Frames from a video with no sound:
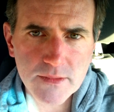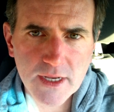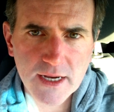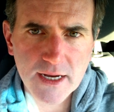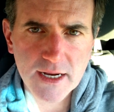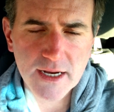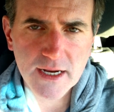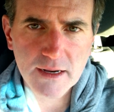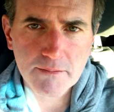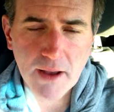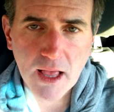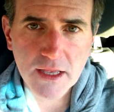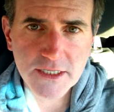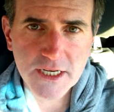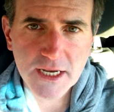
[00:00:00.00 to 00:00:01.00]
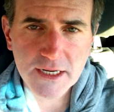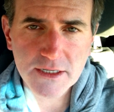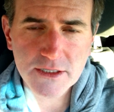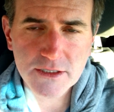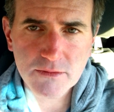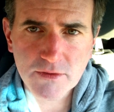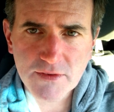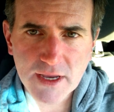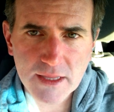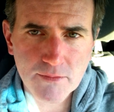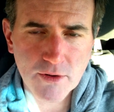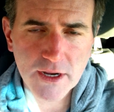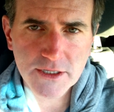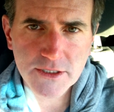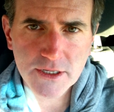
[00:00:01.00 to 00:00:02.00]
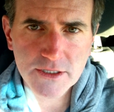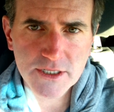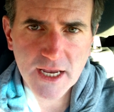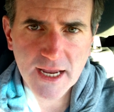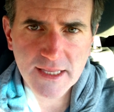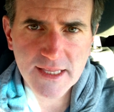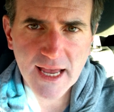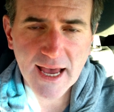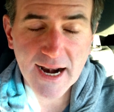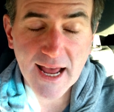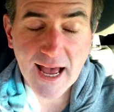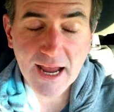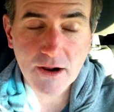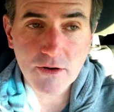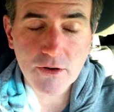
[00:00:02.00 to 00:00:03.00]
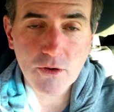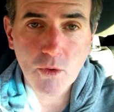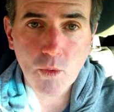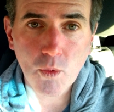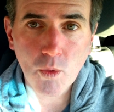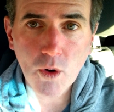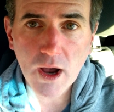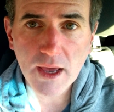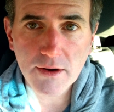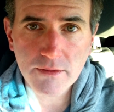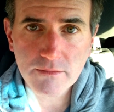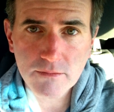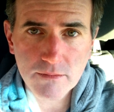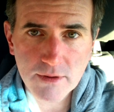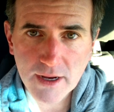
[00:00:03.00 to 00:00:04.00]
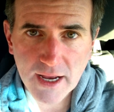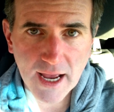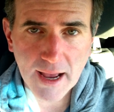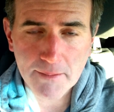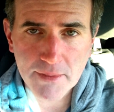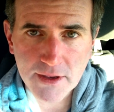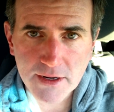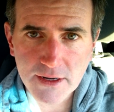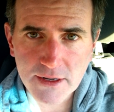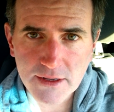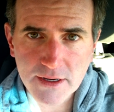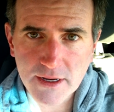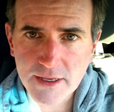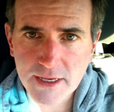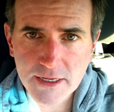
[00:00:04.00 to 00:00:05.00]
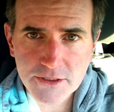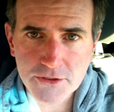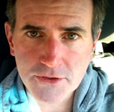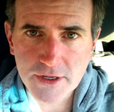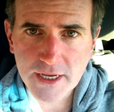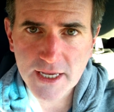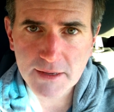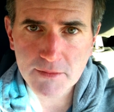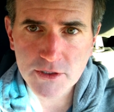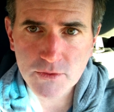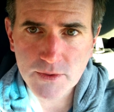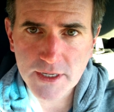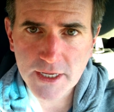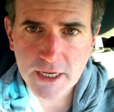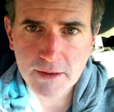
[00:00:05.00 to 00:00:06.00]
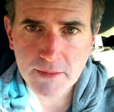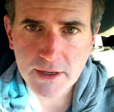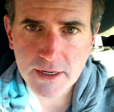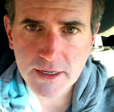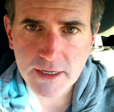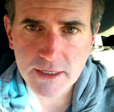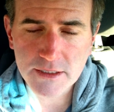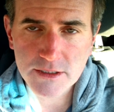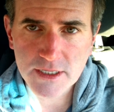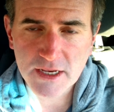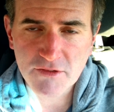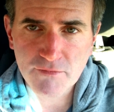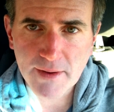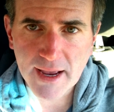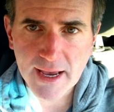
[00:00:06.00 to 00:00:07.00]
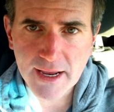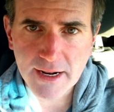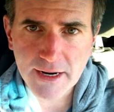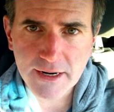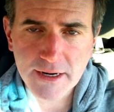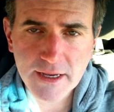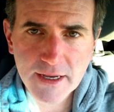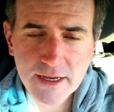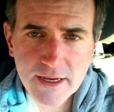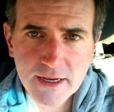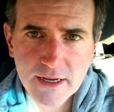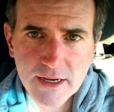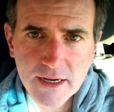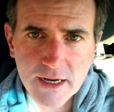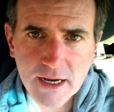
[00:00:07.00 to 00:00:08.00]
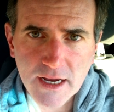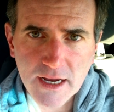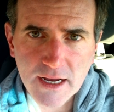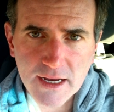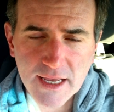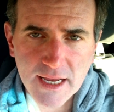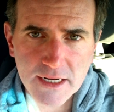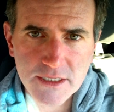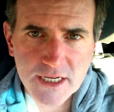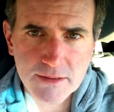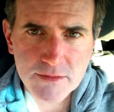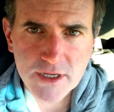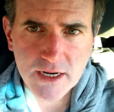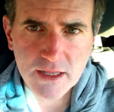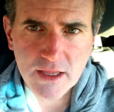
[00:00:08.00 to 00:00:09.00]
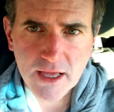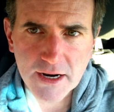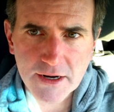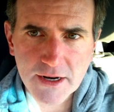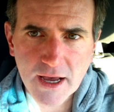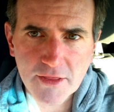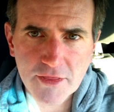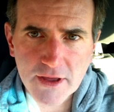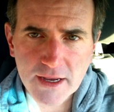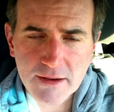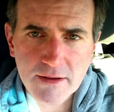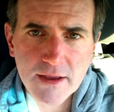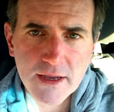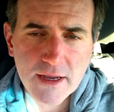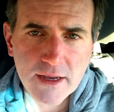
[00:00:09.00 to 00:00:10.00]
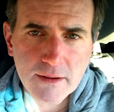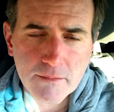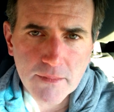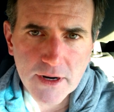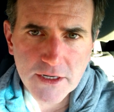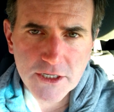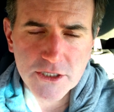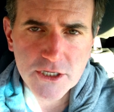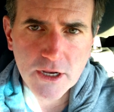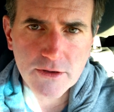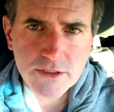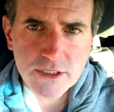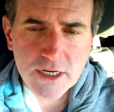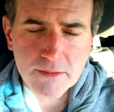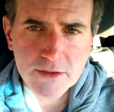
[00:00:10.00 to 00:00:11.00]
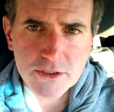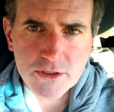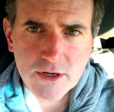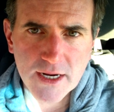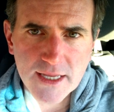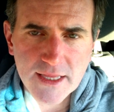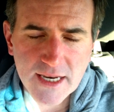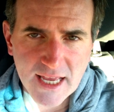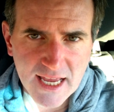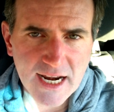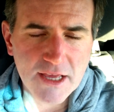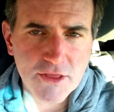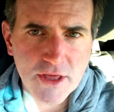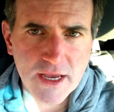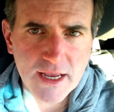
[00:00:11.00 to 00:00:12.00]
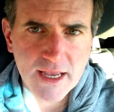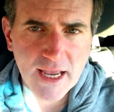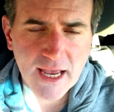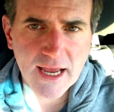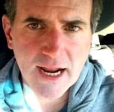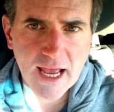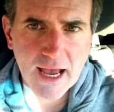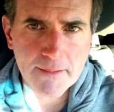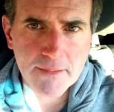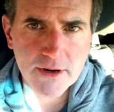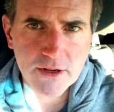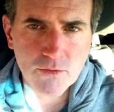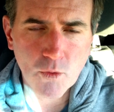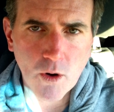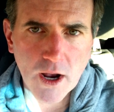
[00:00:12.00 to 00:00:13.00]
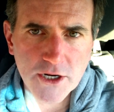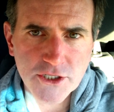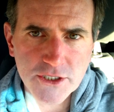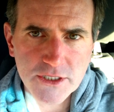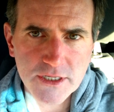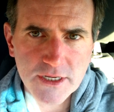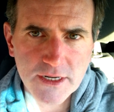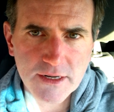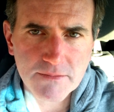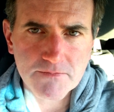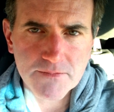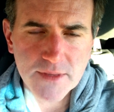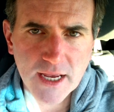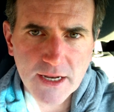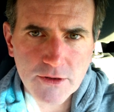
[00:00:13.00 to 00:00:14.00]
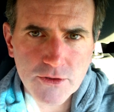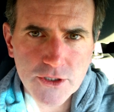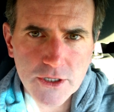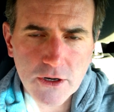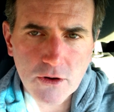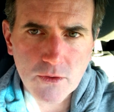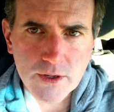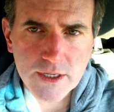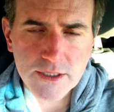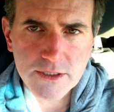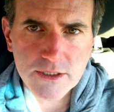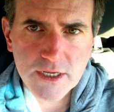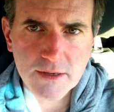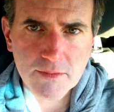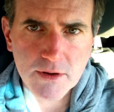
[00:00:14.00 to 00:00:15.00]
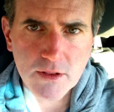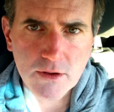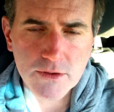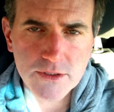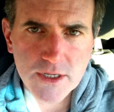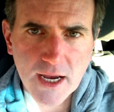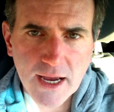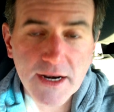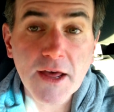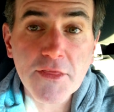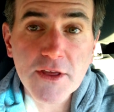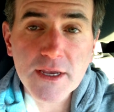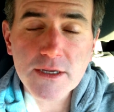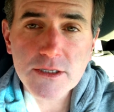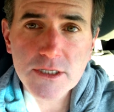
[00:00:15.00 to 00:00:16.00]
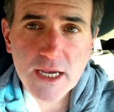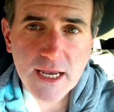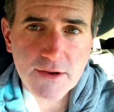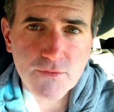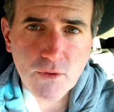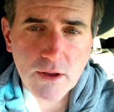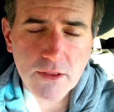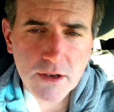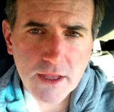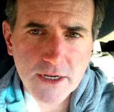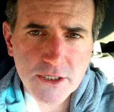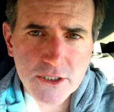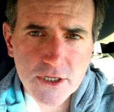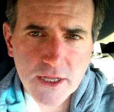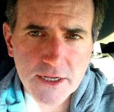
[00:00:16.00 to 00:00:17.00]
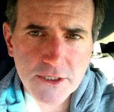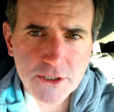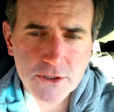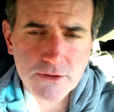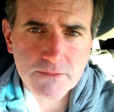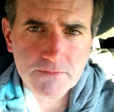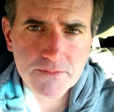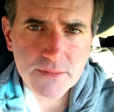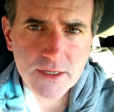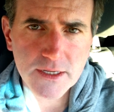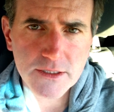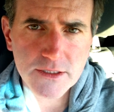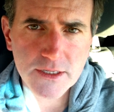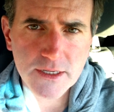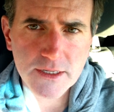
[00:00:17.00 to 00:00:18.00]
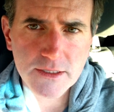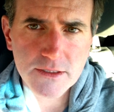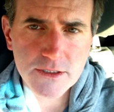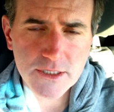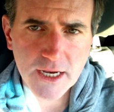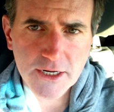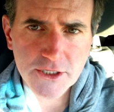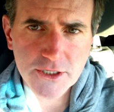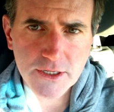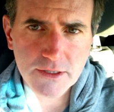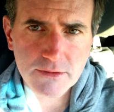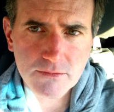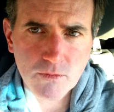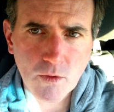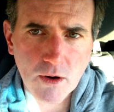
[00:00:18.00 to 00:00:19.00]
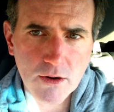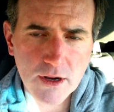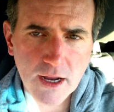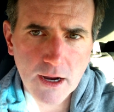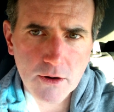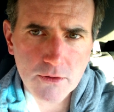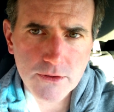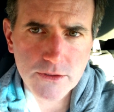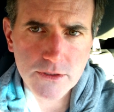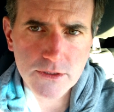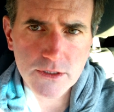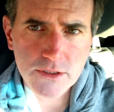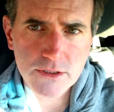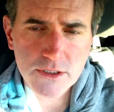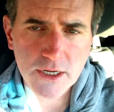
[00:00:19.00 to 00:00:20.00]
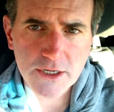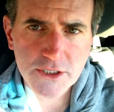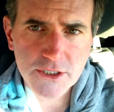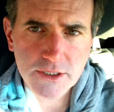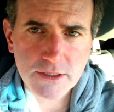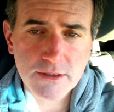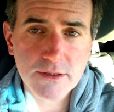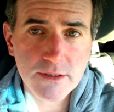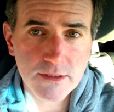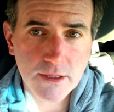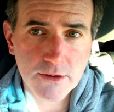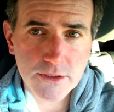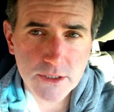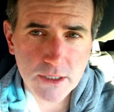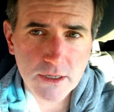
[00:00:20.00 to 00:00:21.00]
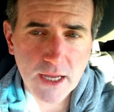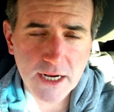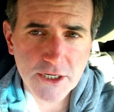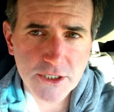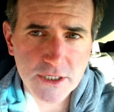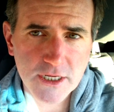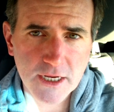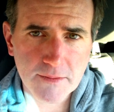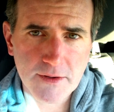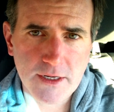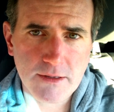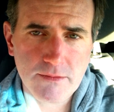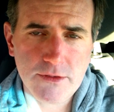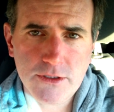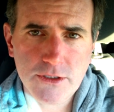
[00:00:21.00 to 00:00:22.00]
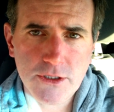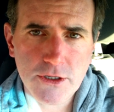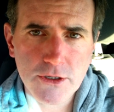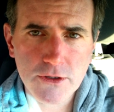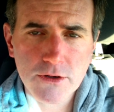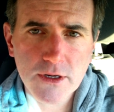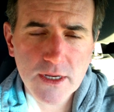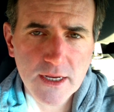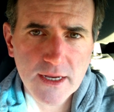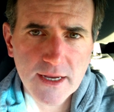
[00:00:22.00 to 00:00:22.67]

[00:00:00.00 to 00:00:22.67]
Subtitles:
Politics, we've got the president saying that. I don't know what happened yesterday between him and Steve Bannon. It kind of seems like a lot of nothing, but it just goes to demonstrate that anything can happen in Washington, and you should always keep a close eye. Nothing is safe while the legislature is in session, while Congress is in session. There's an election coming up this year,